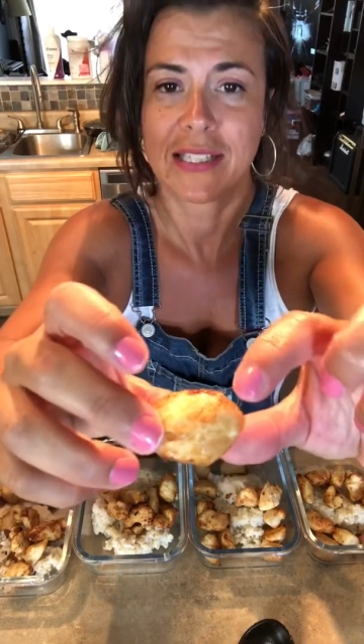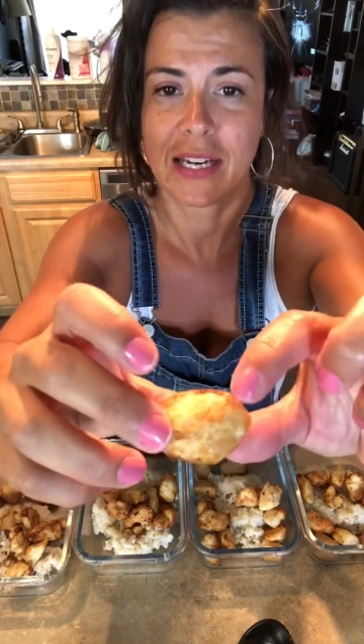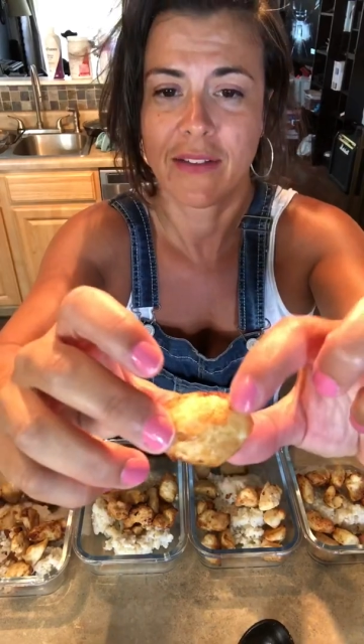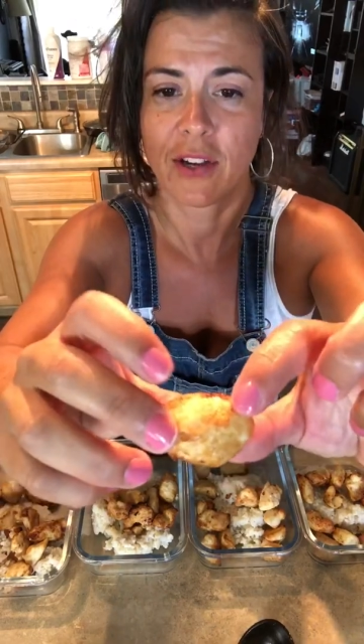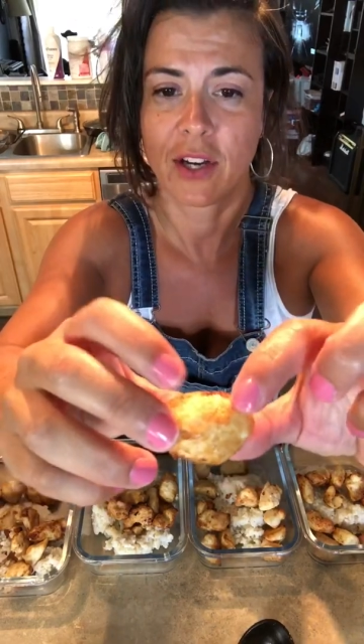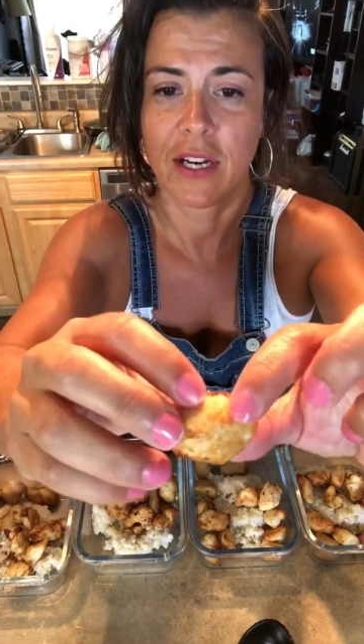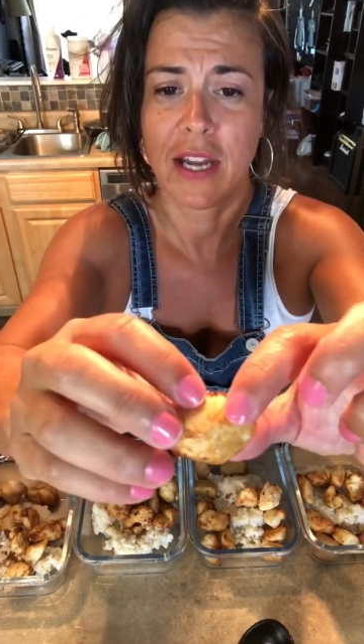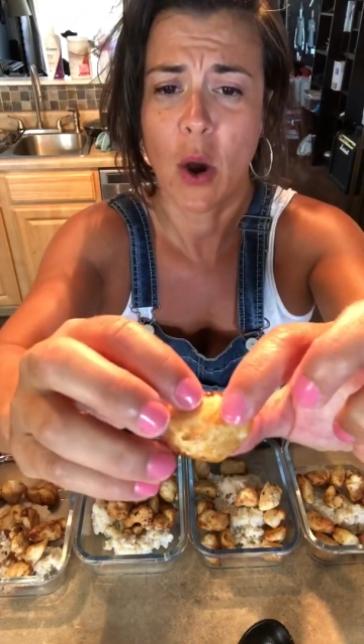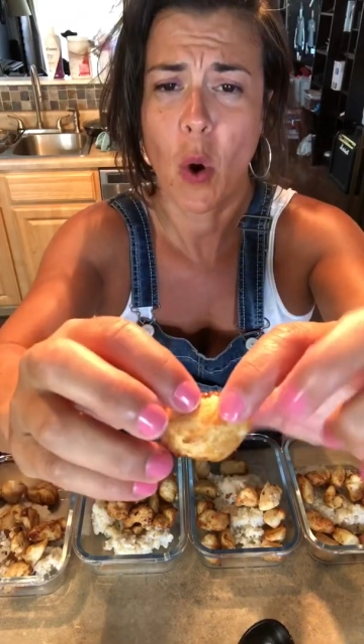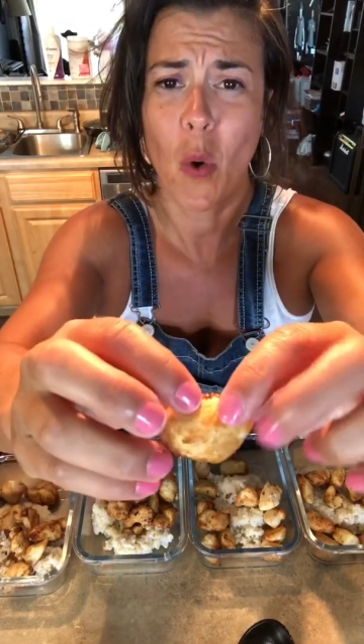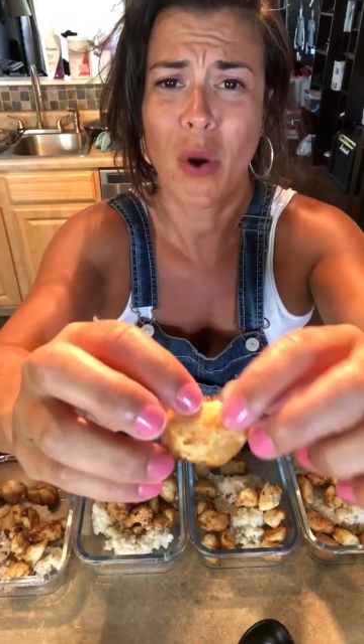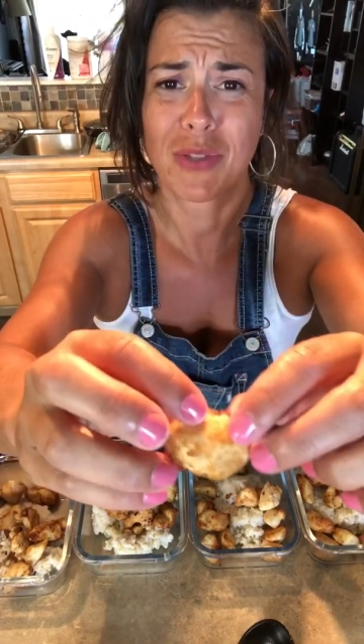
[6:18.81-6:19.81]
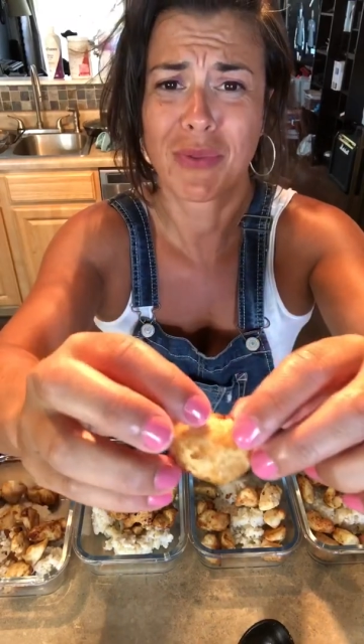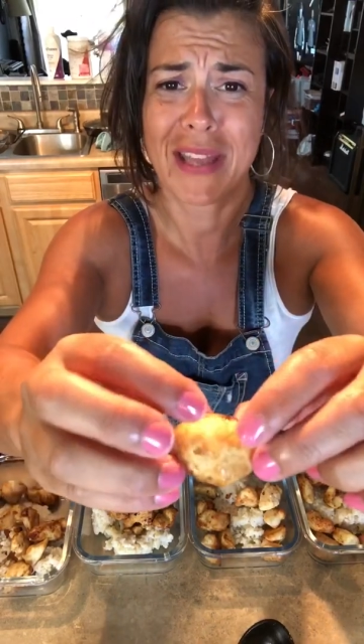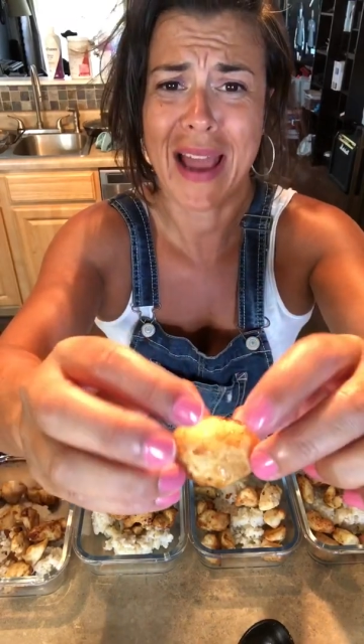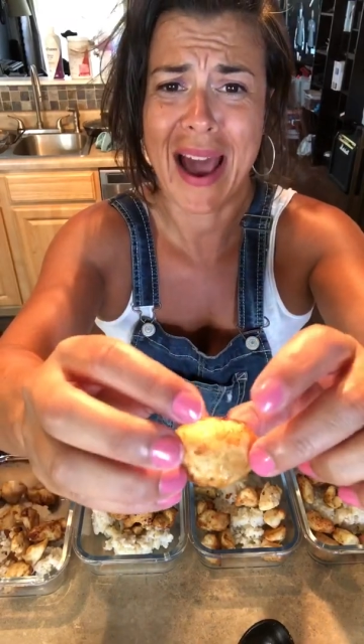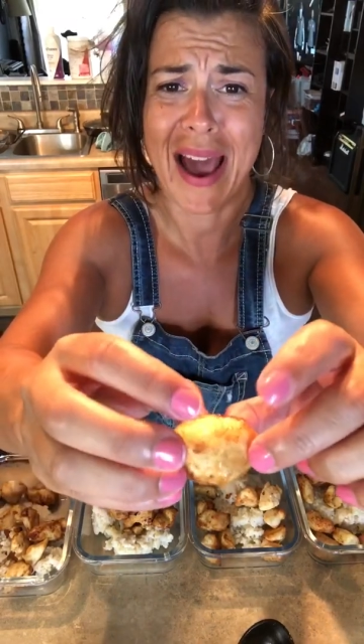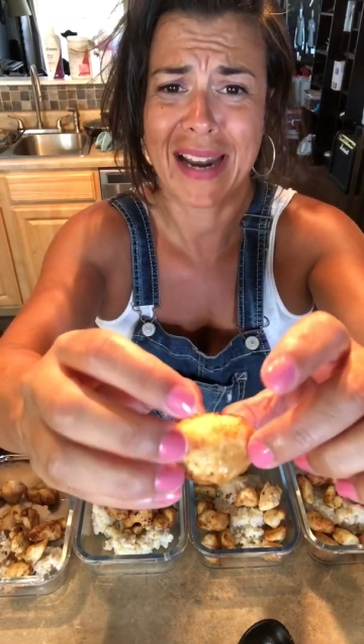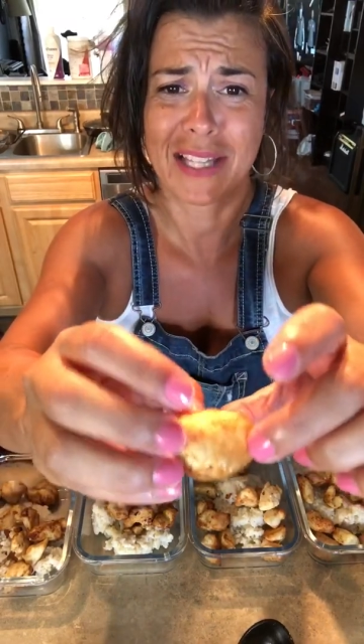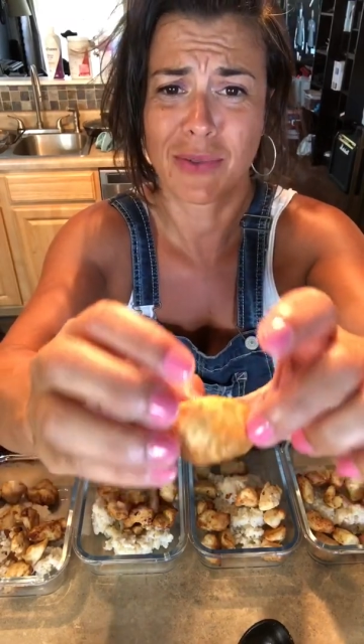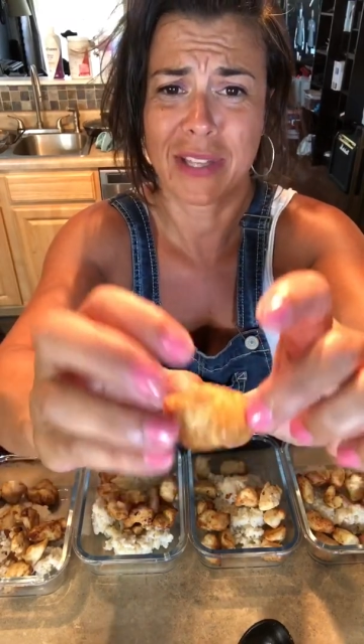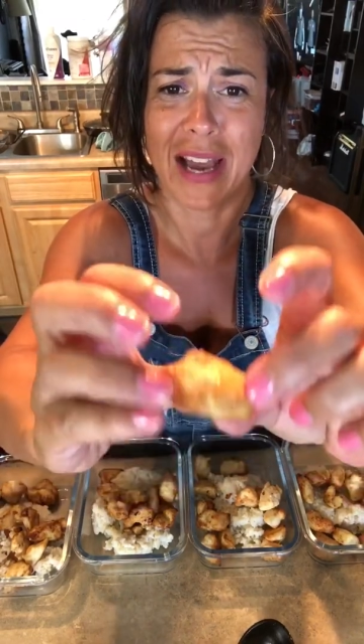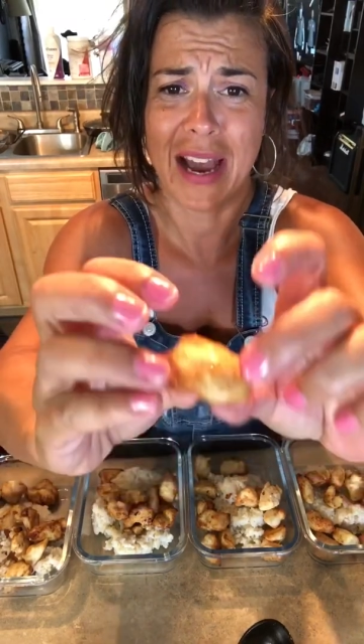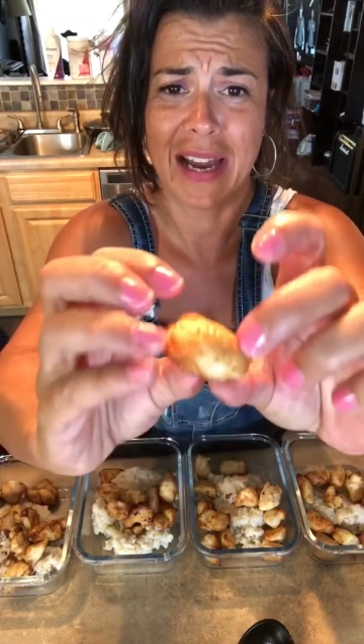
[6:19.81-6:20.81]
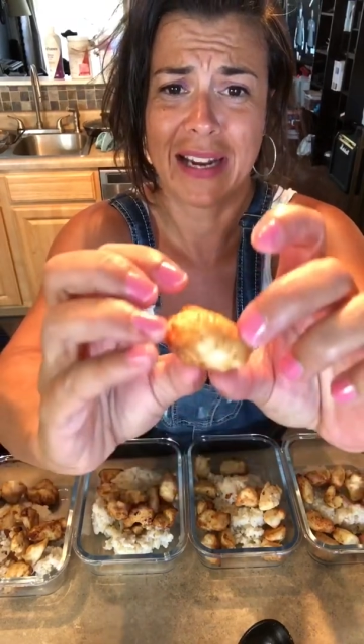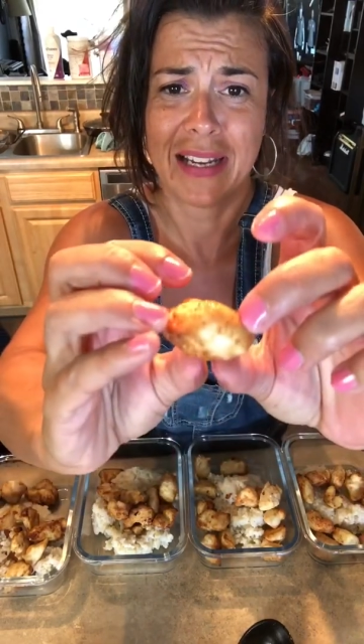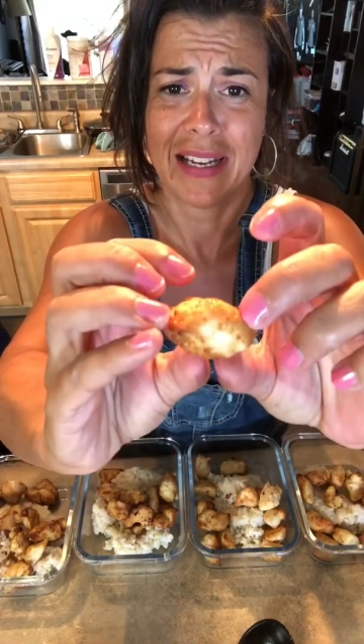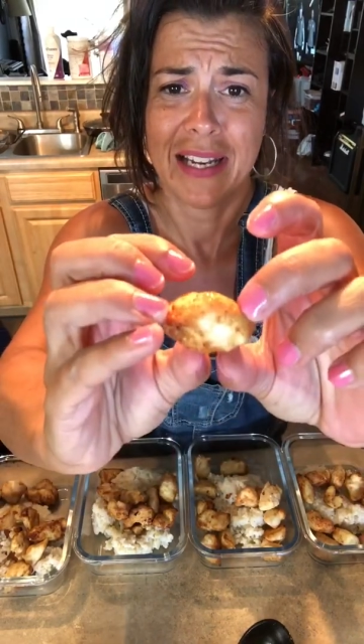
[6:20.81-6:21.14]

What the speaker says: that even good? Oh, it's really hot. It's really hot.